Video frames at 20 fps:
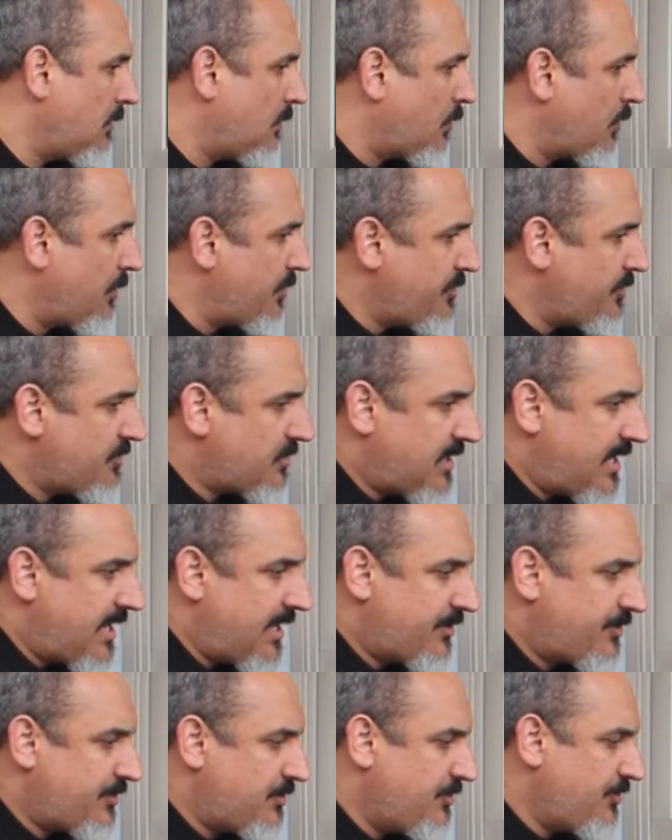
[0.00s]
Or the
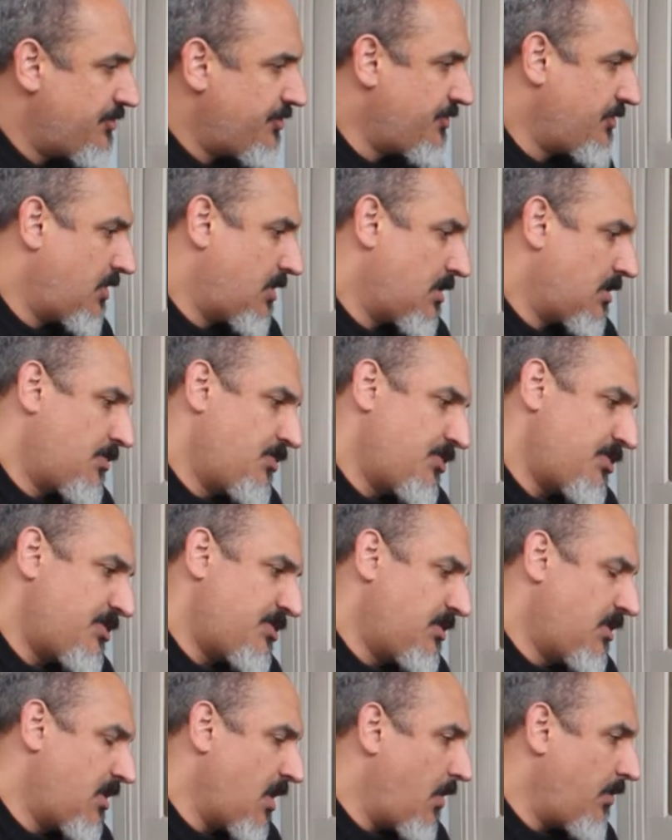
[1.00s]
trash.
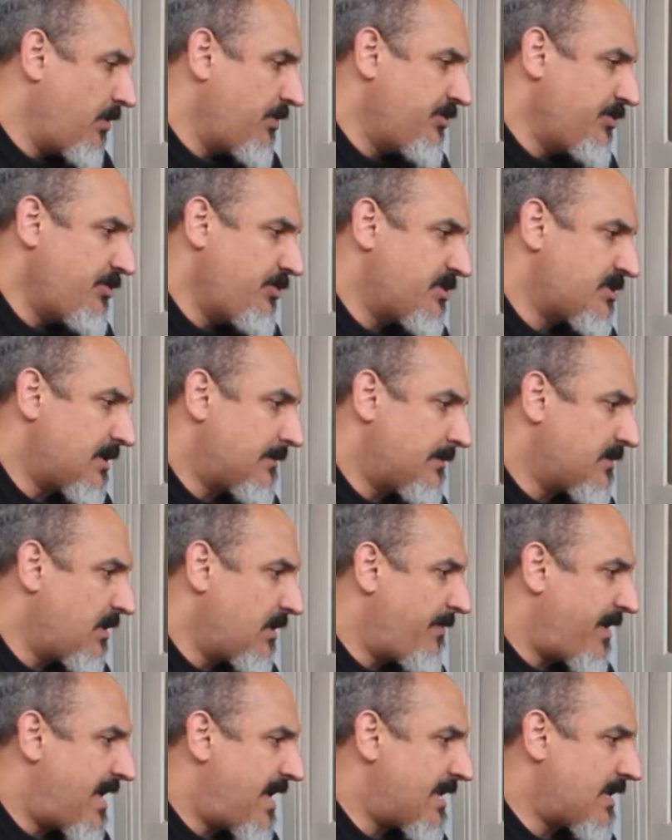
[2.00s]
Just go and do something
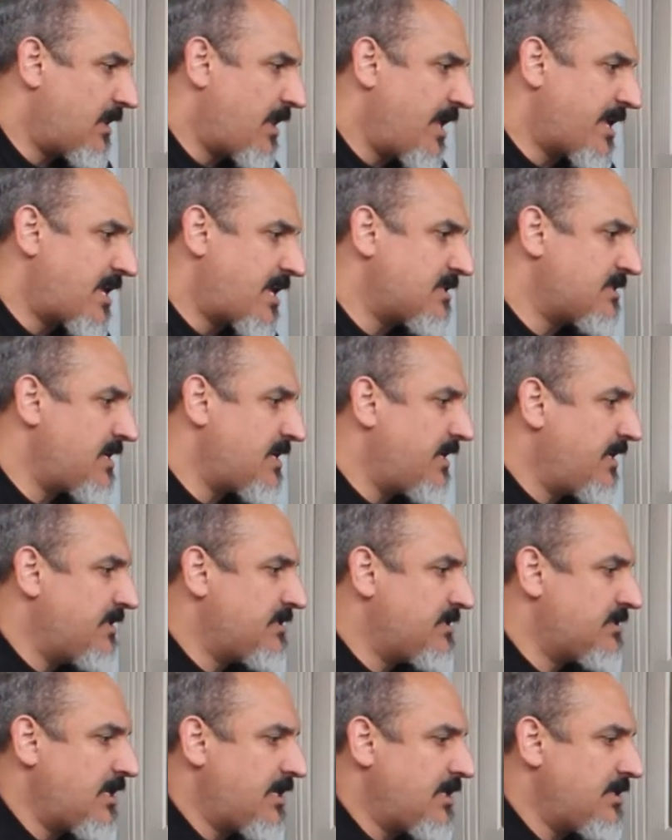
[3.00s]
about it. Like I said,
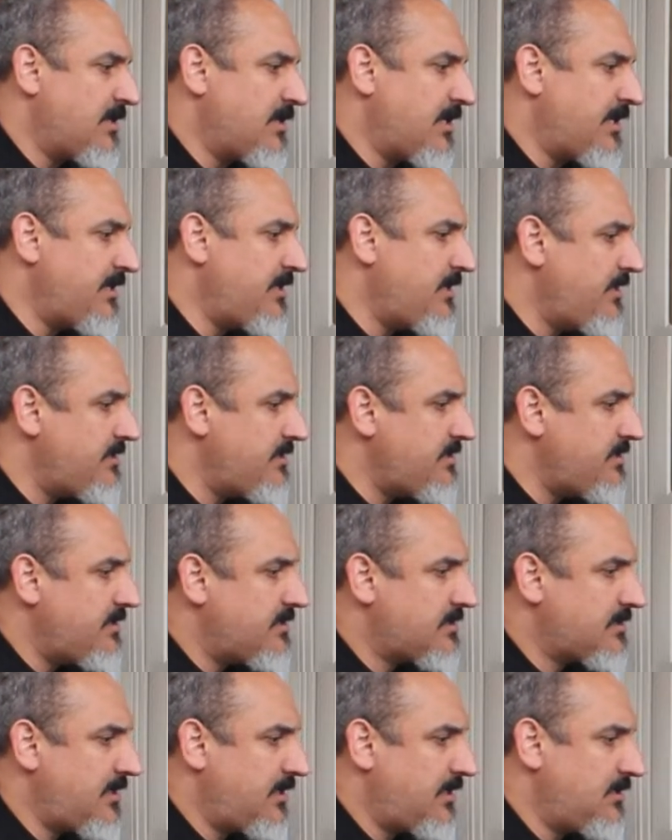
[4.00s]
the
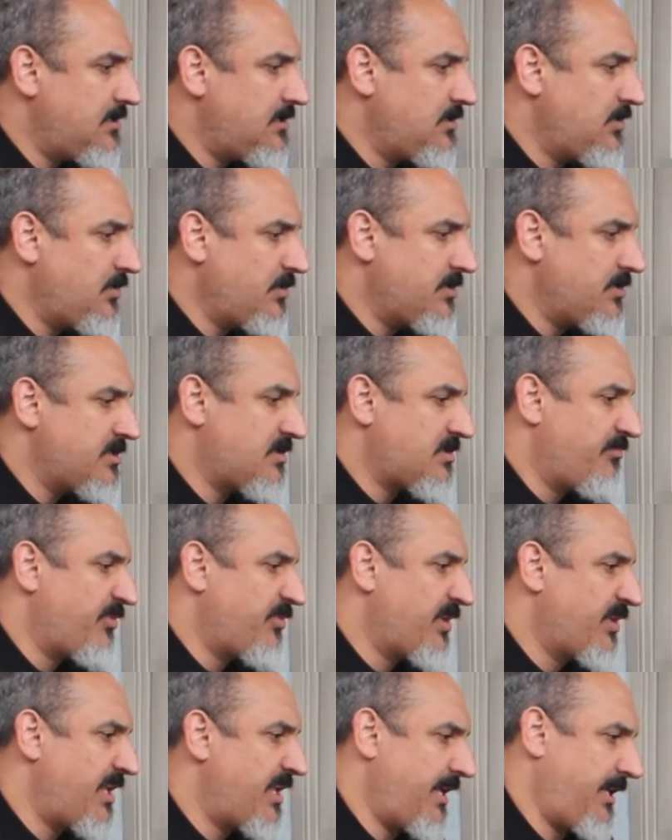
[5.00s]
easiest thing to do is
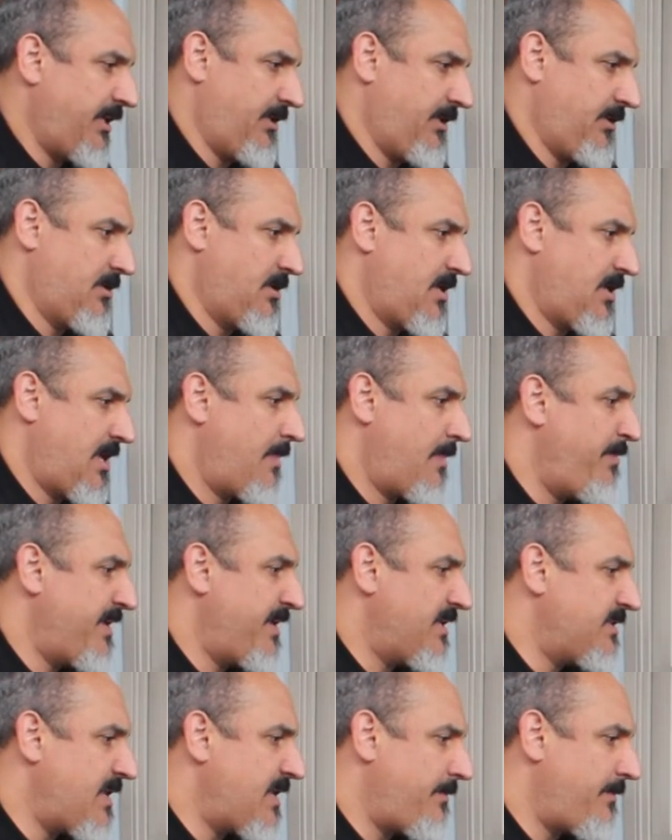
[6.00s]
complain and
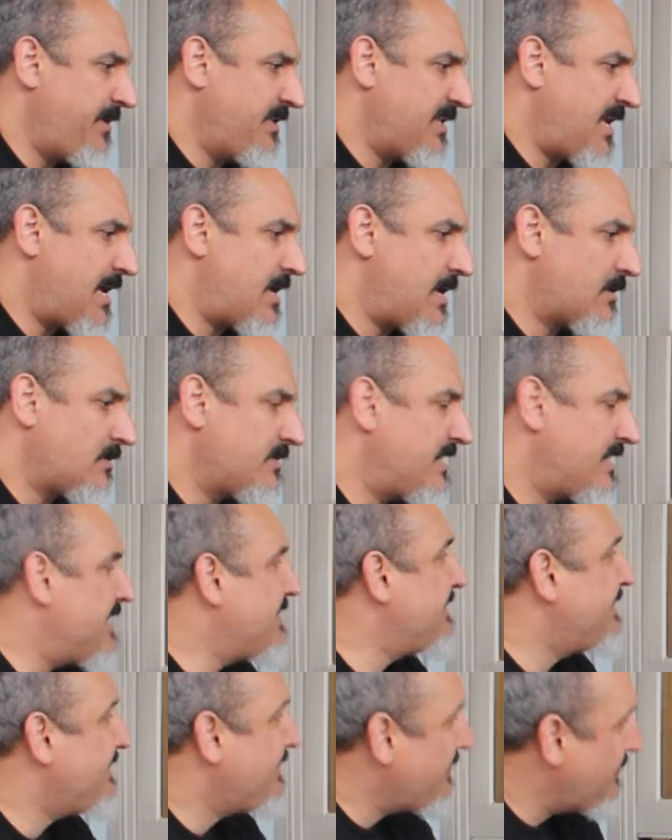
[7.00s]
be a Debbie Downer.
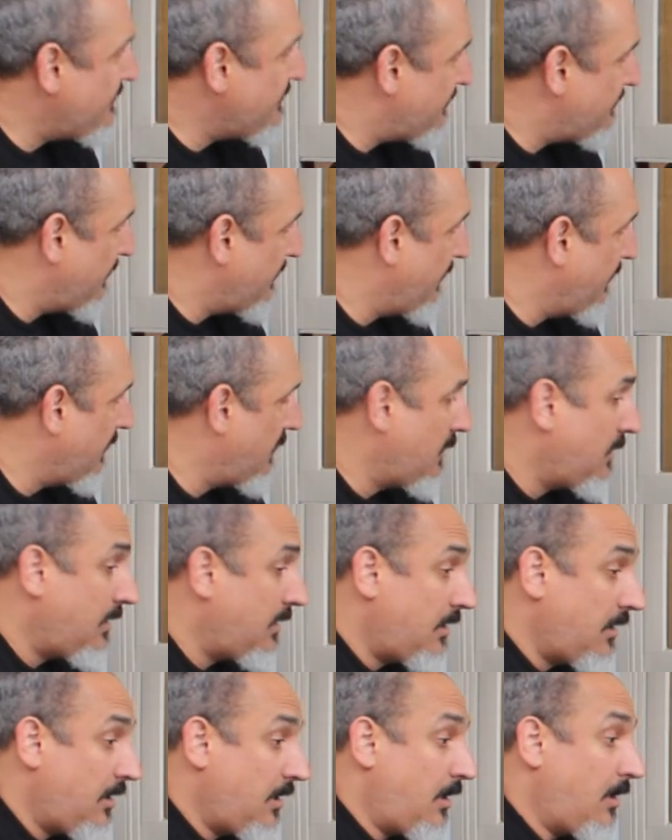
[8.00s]
That's easy.
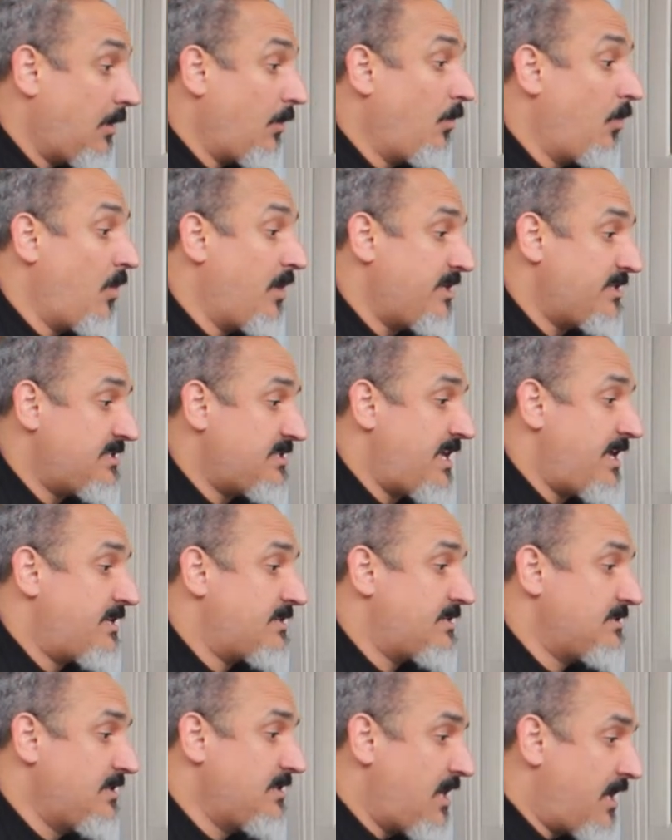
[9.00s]
What it
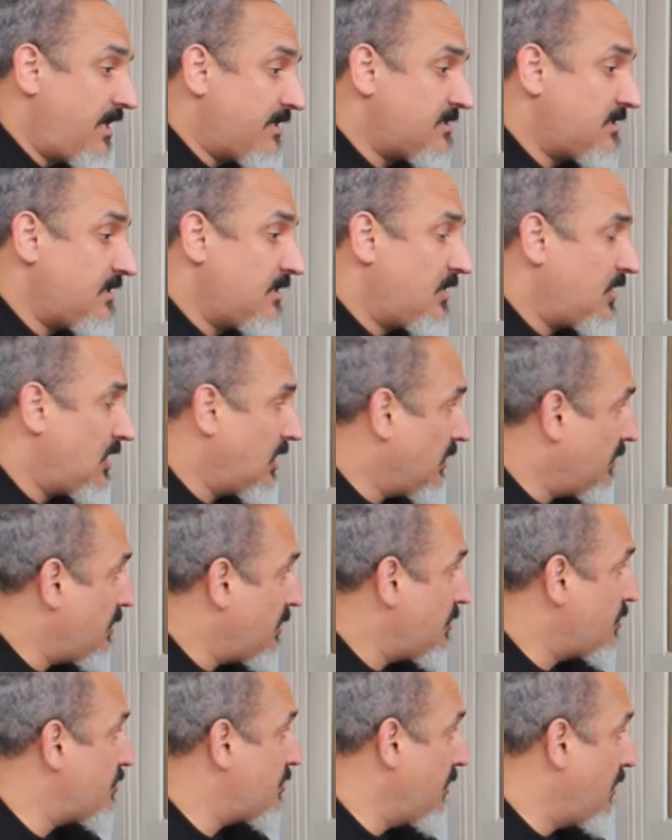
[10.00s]
takes guts and
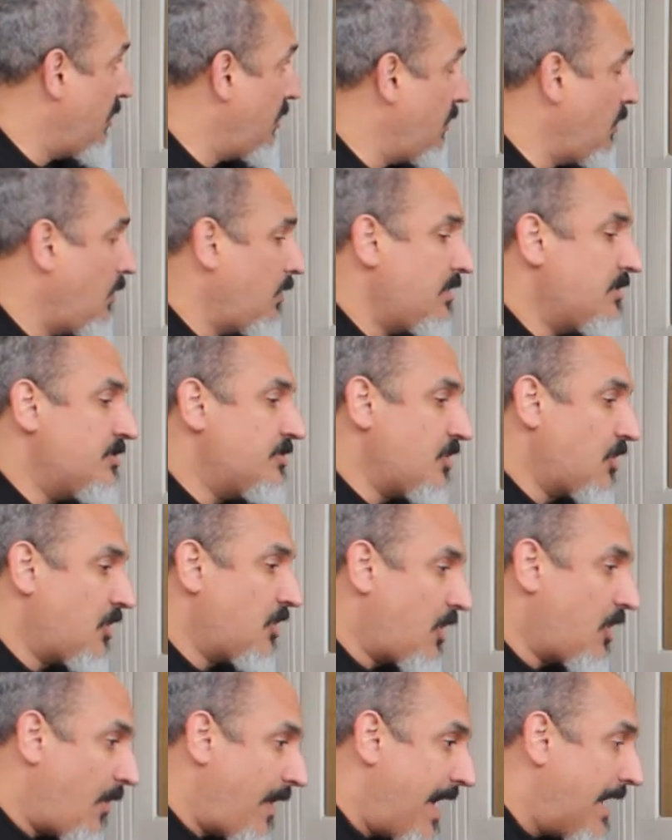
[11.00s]
courage to do is to
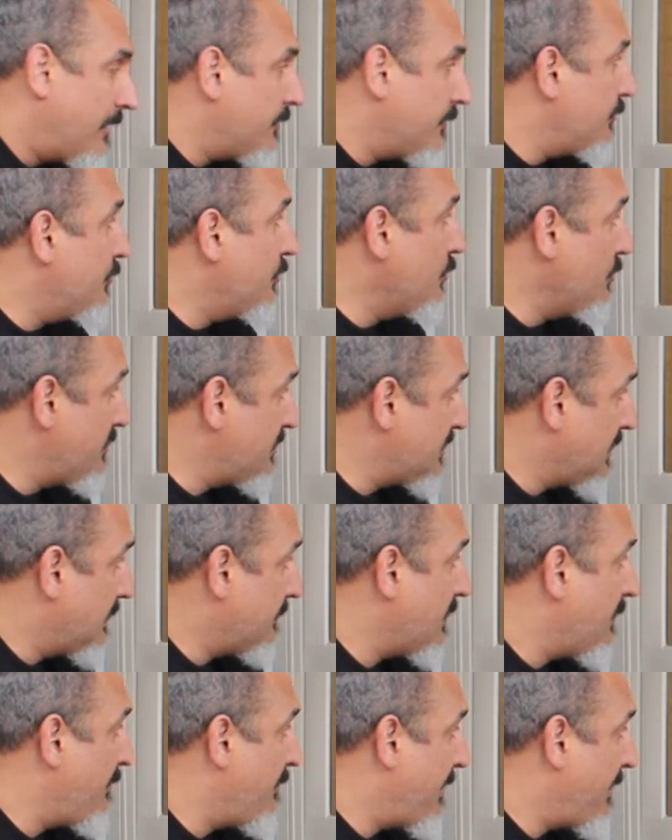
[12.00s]
go out and do
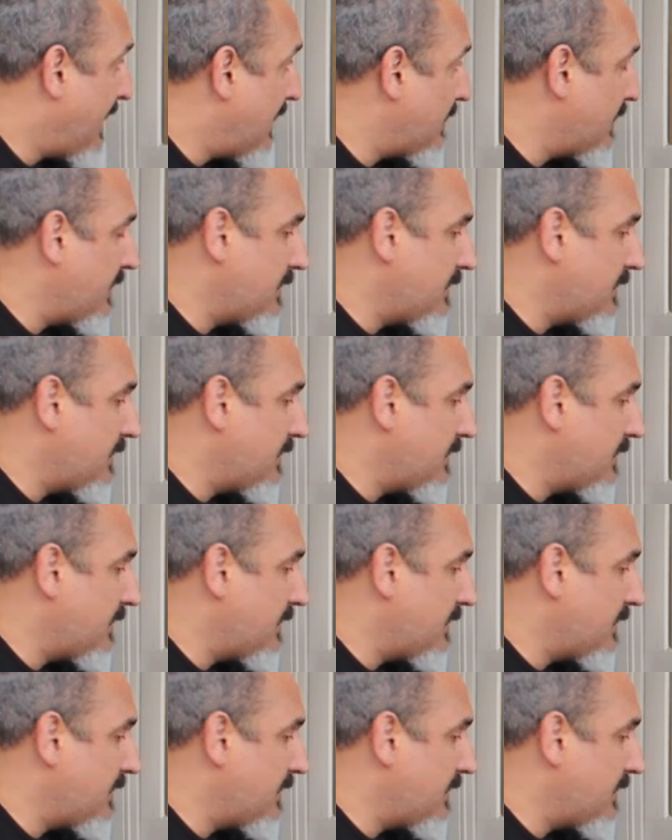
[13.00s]
something about it.